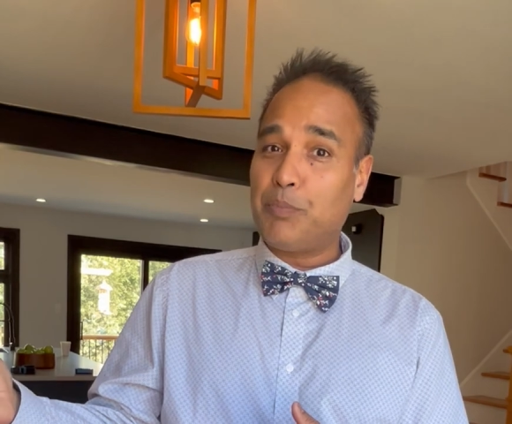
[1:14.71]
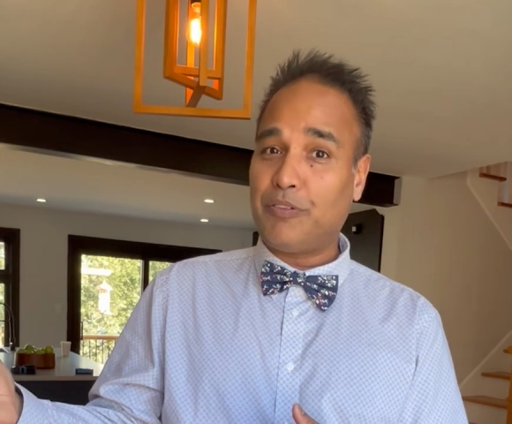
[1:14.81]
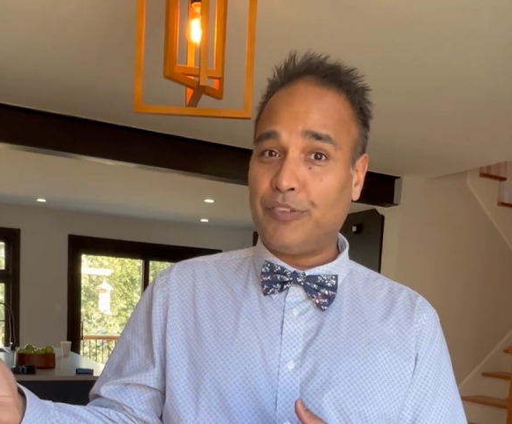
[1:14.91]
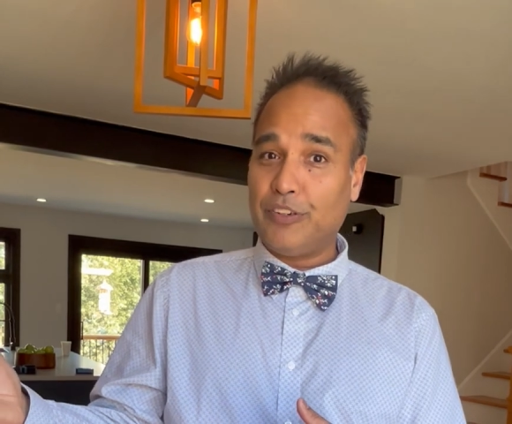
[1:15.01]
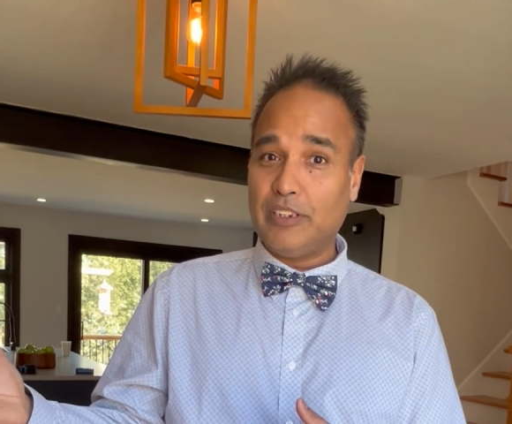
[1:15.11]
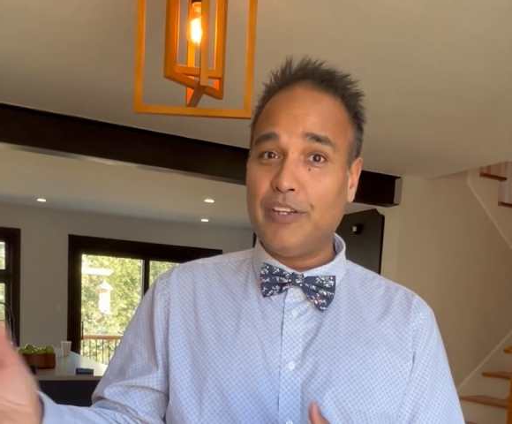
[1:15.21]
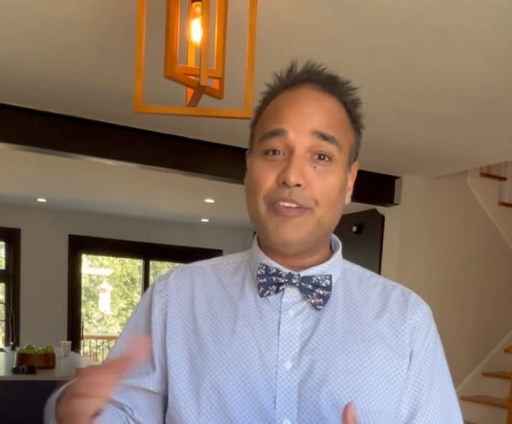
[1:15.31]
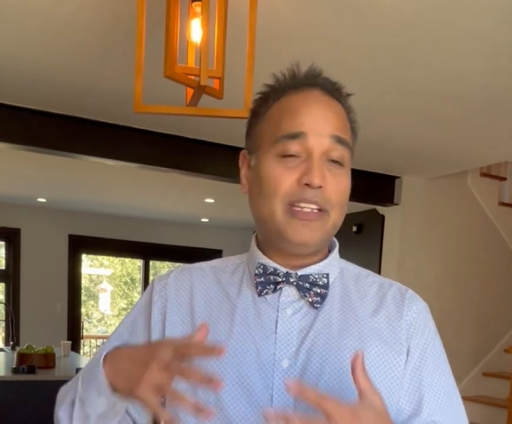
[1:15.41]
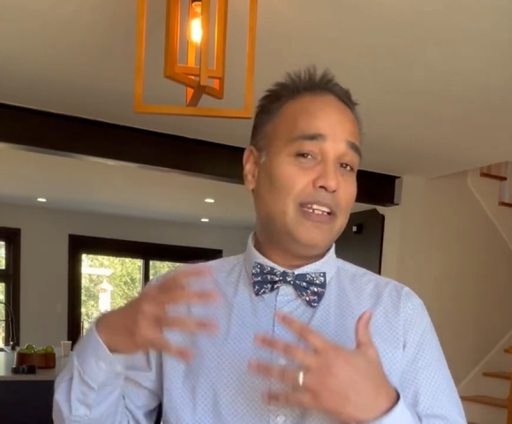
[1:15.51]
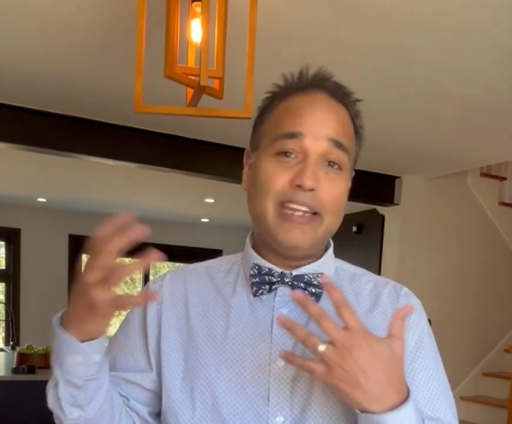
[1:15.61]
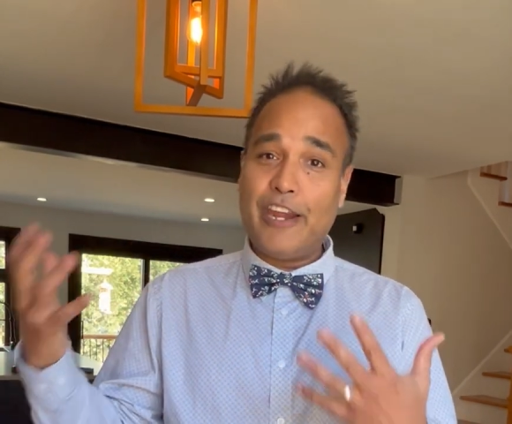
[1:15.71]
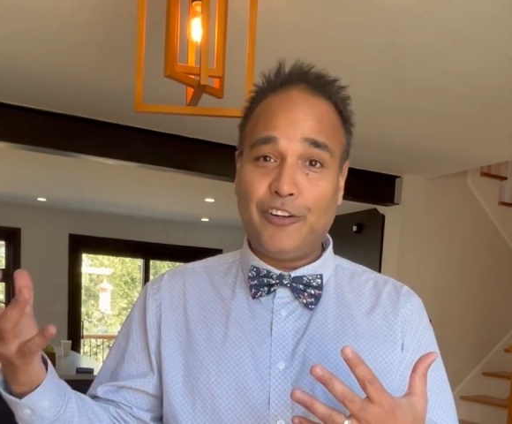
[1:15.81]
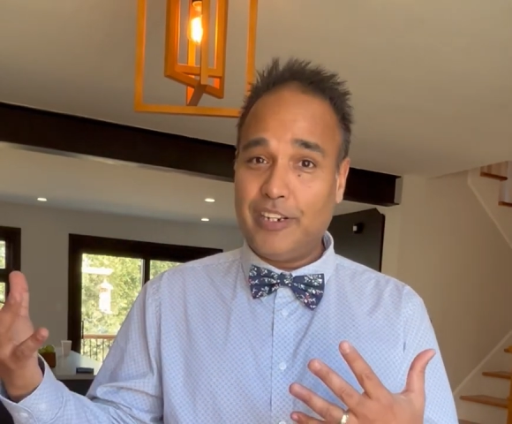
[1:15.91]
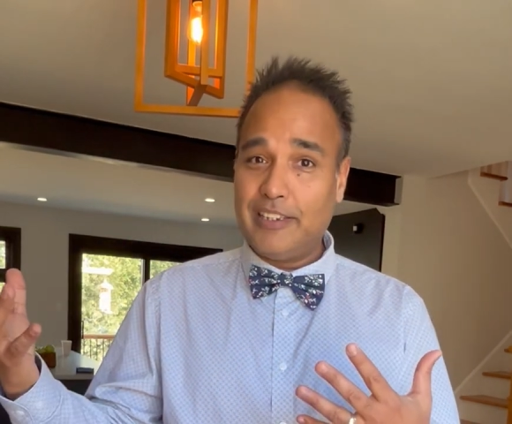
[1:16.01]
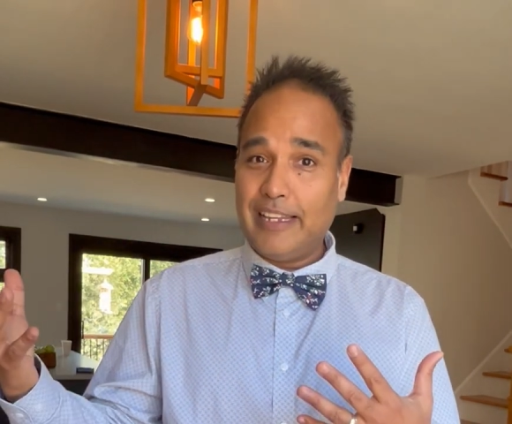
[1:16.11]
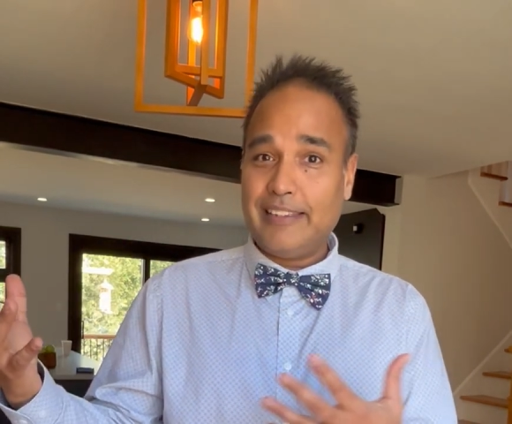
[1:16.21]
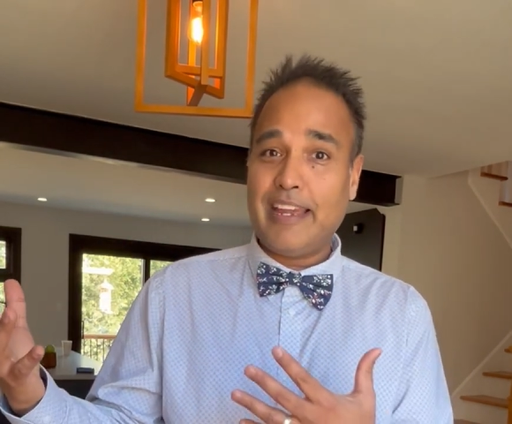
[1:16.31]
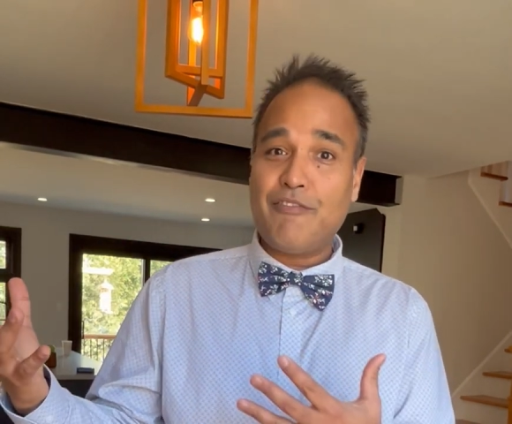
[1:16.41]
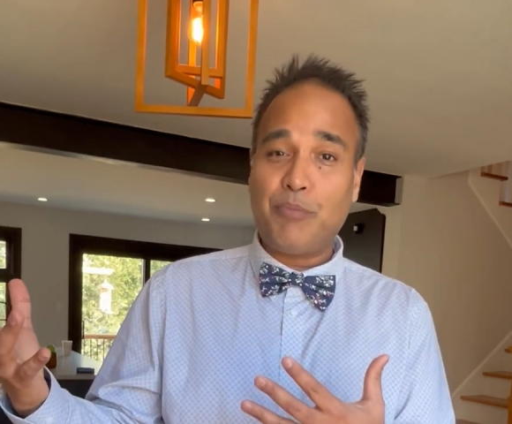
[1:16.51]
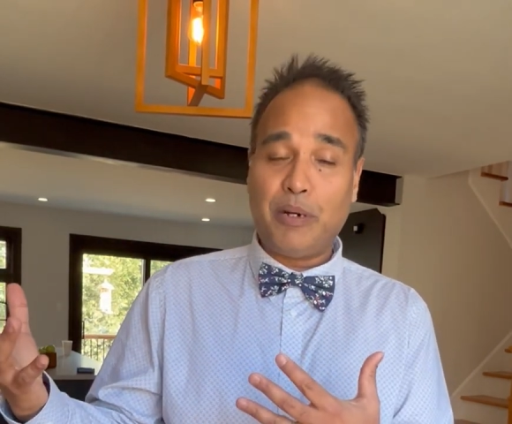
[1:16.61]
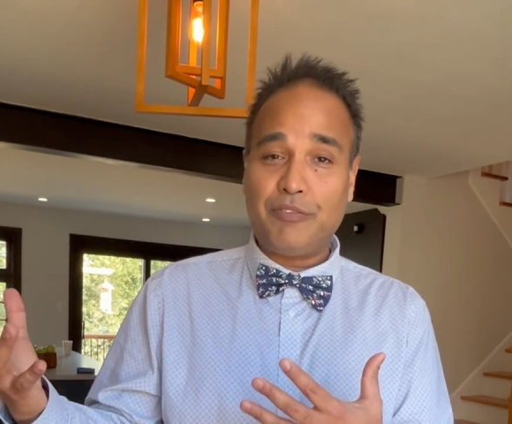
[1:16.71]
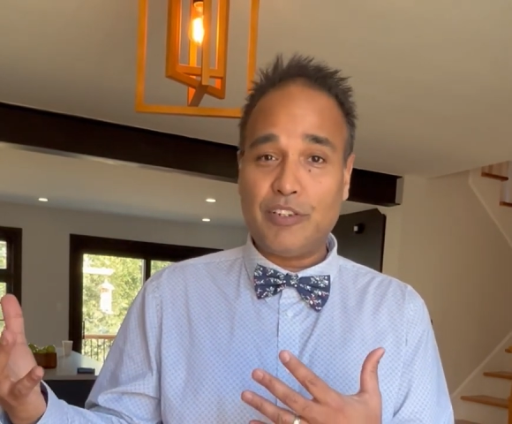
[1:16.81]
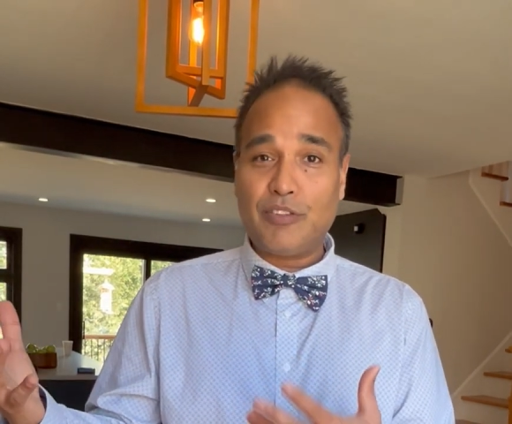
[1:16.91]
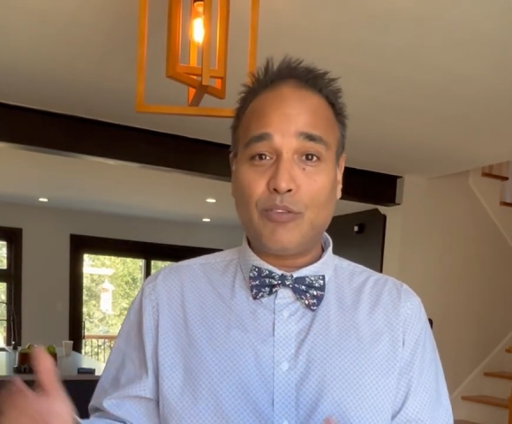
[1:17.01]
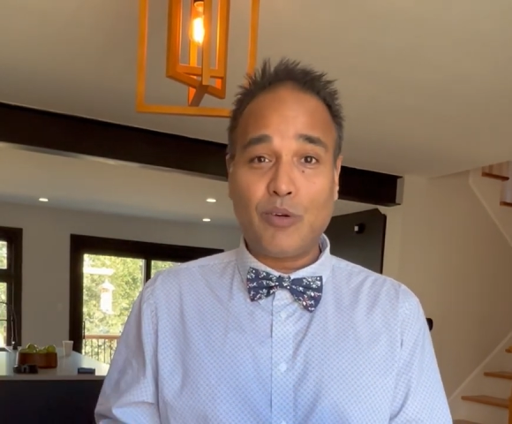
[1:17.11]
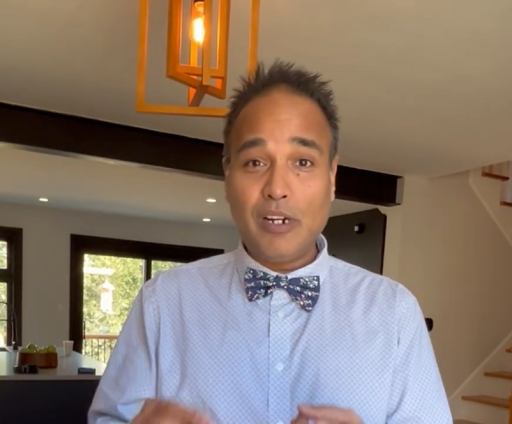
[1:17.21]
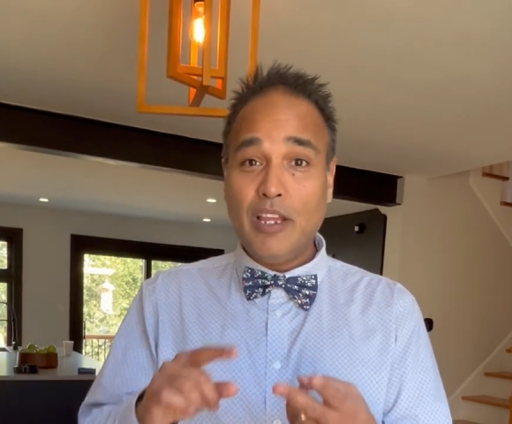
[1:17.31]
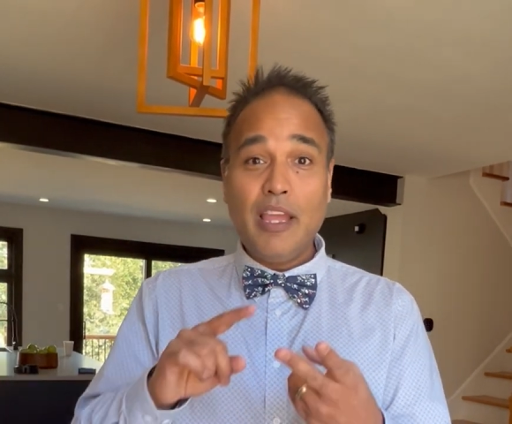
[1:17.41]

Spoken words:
prefer to live in an area that they have a preference for,